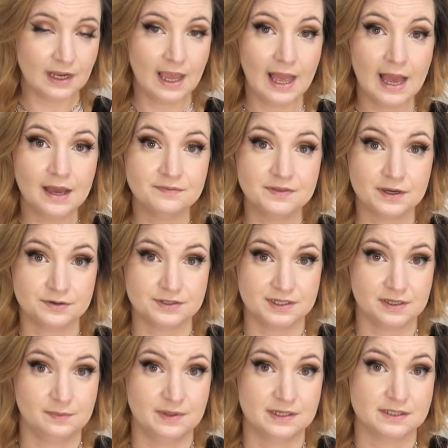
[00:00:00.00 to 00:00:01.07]
have their
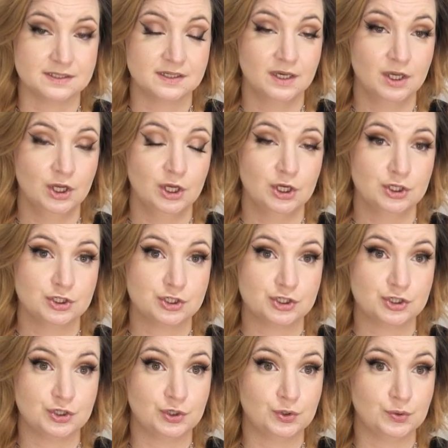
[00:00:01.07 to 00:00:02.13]
daemons
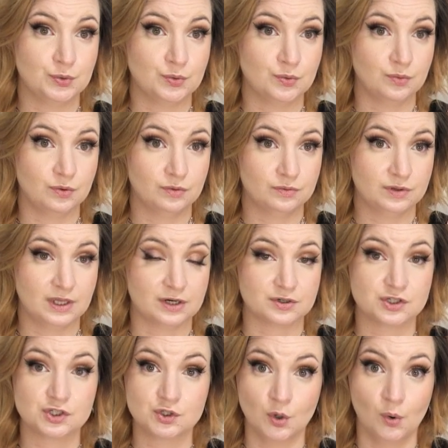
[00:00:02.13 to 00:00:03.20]
to their
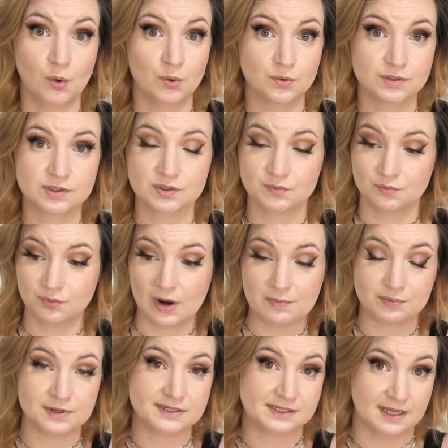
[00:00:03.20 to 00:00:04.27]
souls
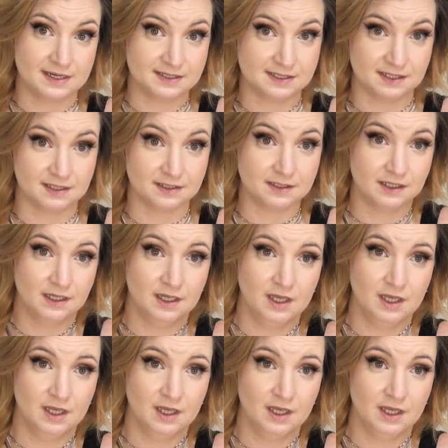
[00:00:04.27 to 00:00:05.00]
represented.